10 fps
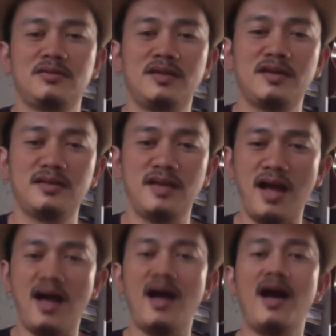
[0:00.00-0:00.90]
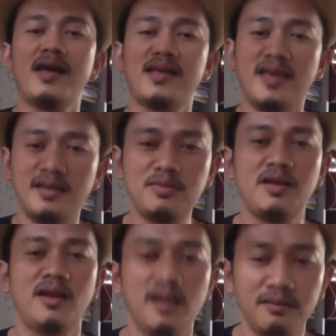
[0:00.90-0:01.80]
that I can be
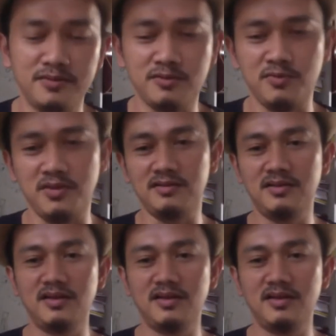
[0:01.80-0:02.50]
helped as well.